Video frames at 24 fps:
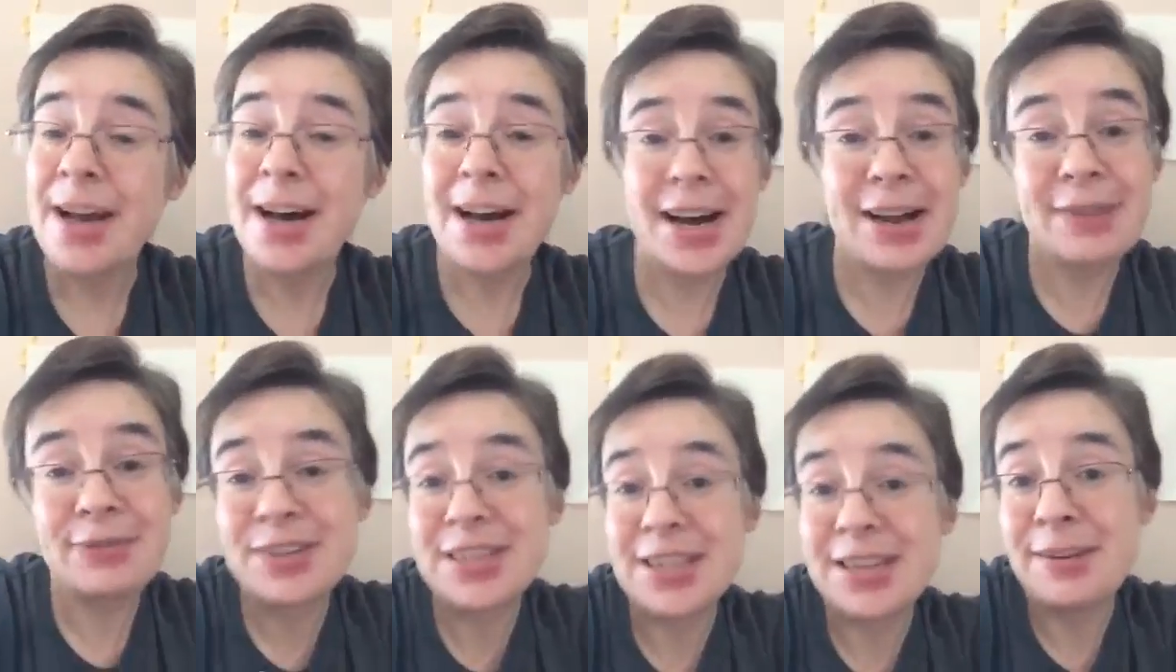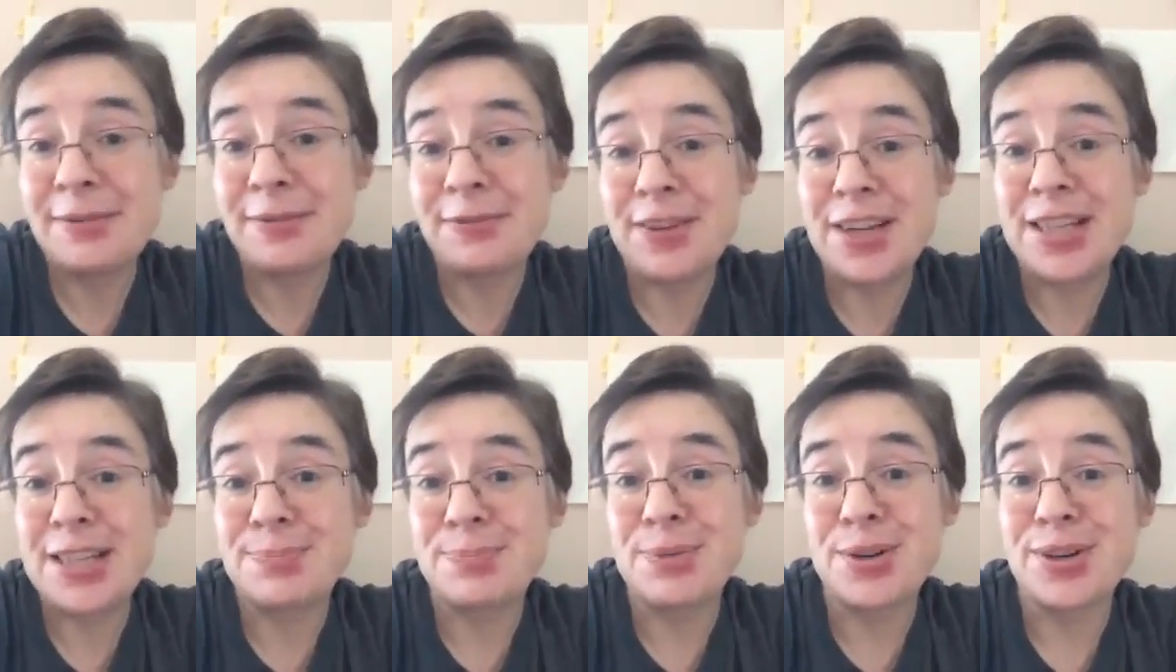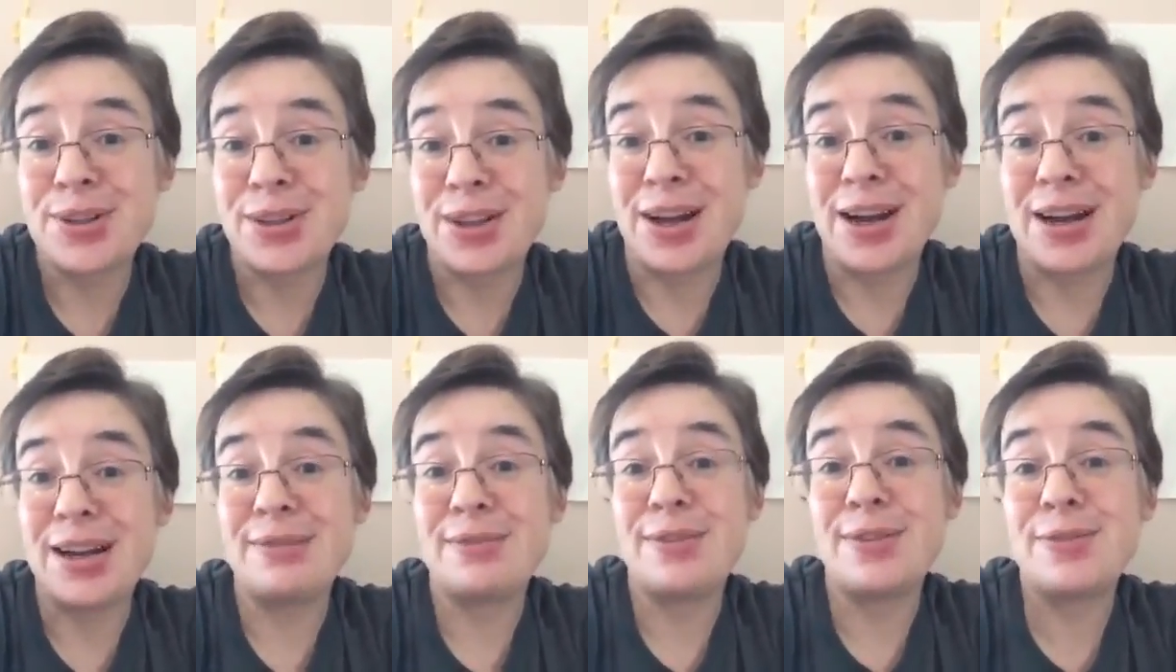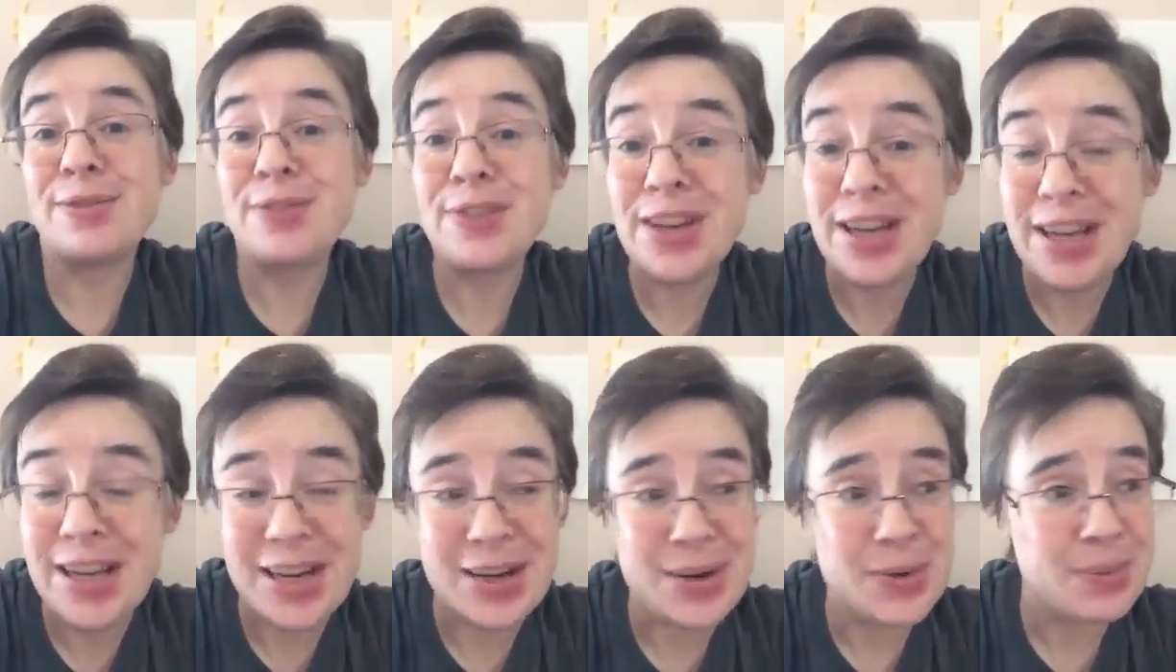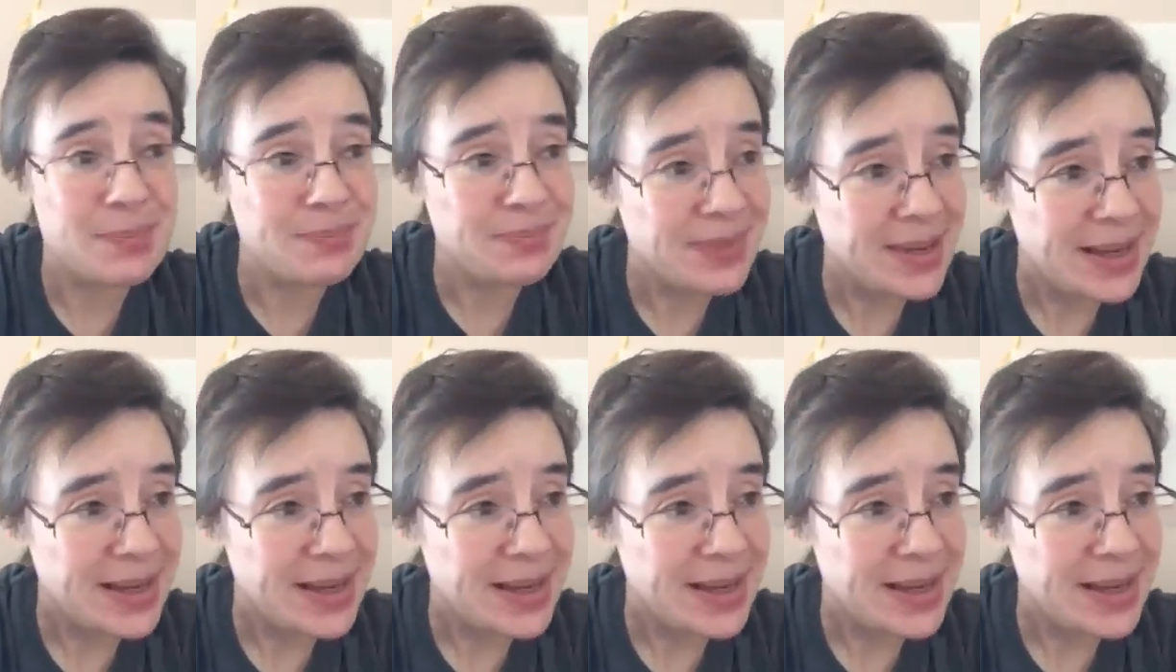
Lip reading: I've done a Facebook Live video.